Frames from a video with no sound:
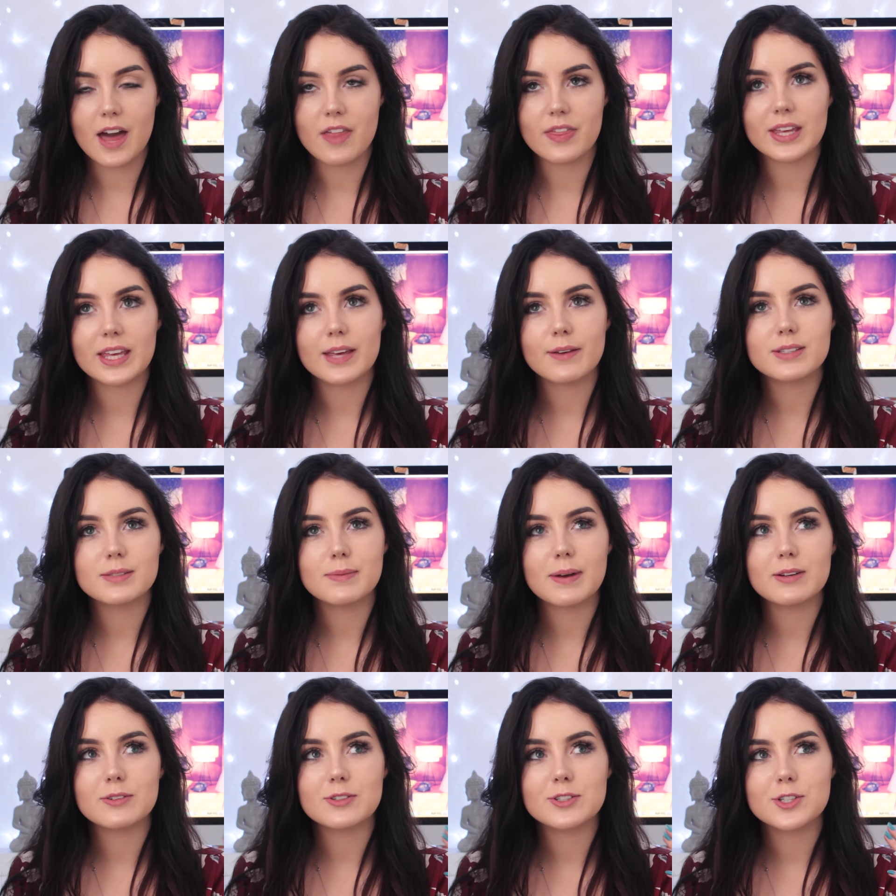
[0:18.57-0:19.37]
I think it
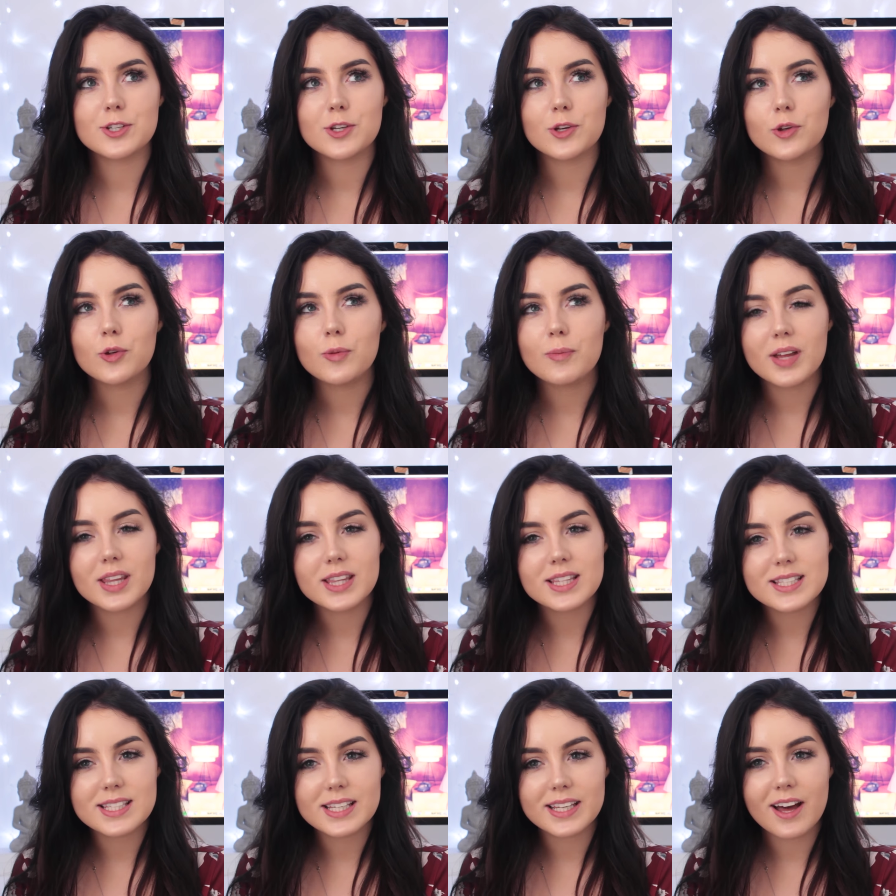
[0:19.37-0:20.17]
was about two
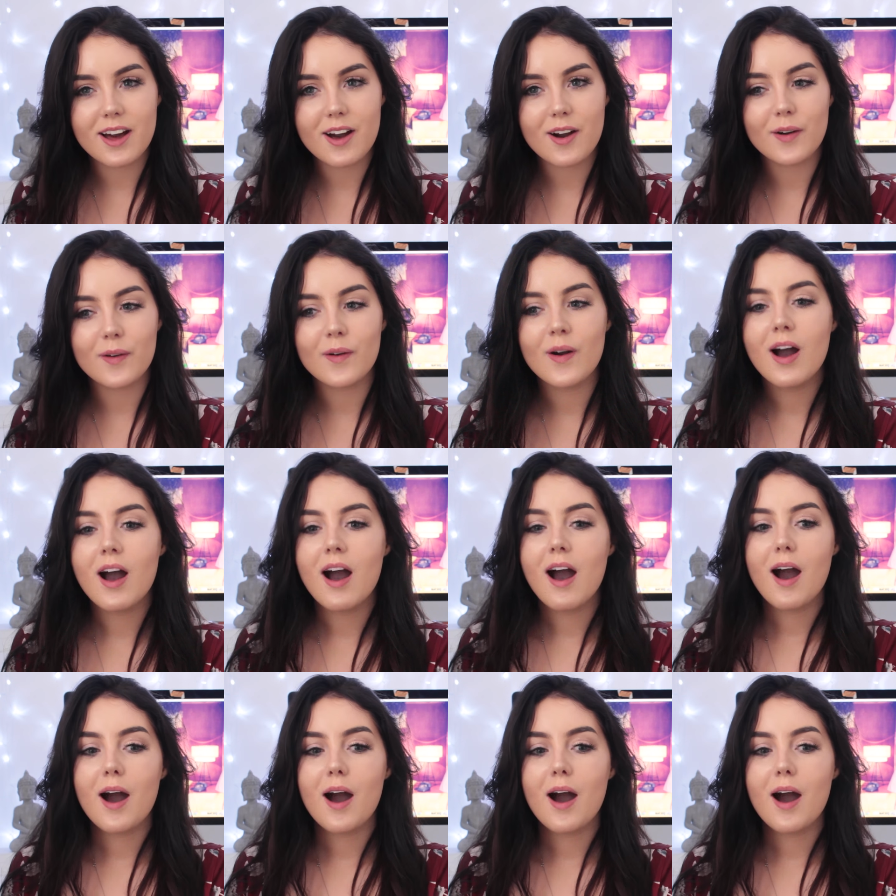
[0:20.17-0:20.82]
months ago.